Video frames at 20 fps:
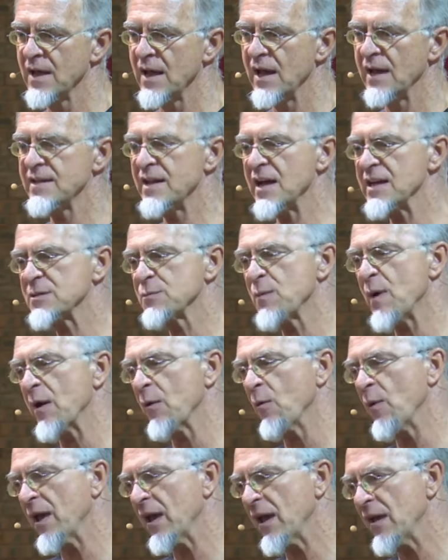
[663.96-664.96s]
And that's why
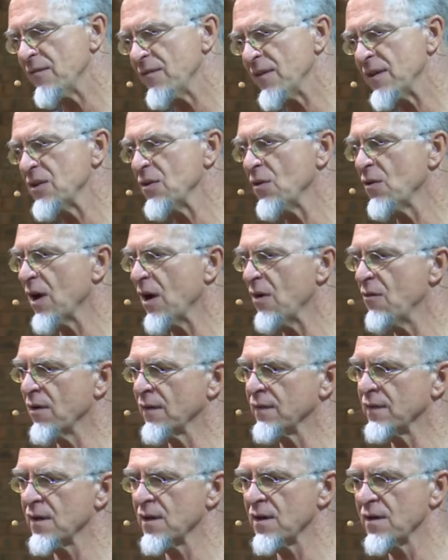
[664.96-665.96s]
wherever you go
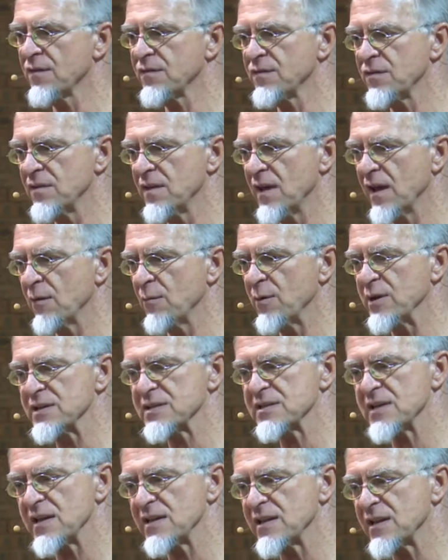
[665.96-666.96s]
on the earth today where
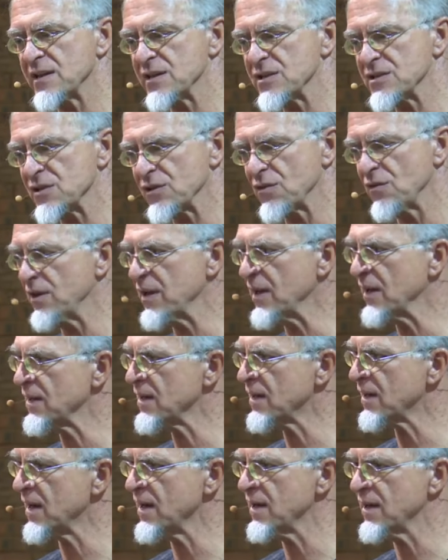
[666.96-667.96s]
Satan is ruling and
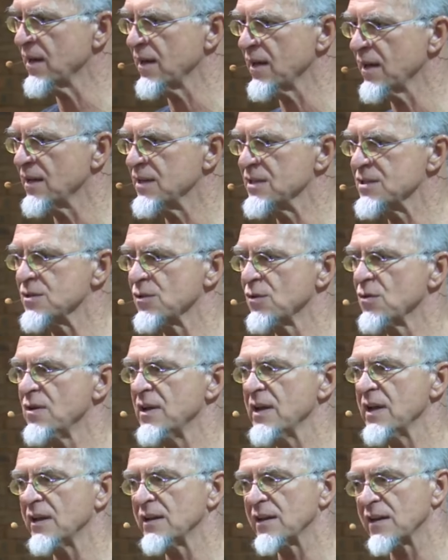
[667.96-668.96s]
reigning, and is
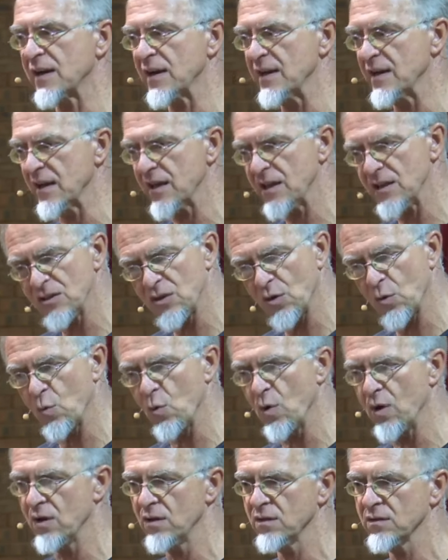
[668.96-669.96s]
ruling and reigning in the
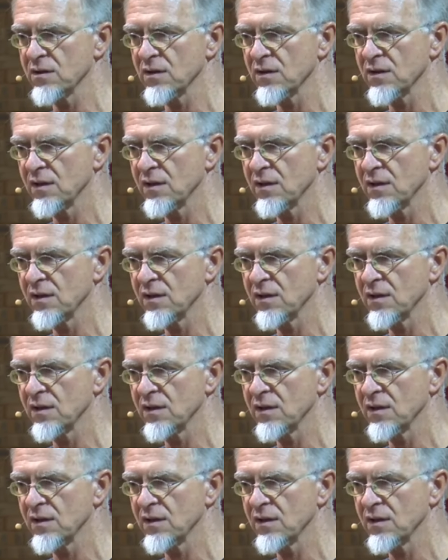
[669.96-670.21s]
world,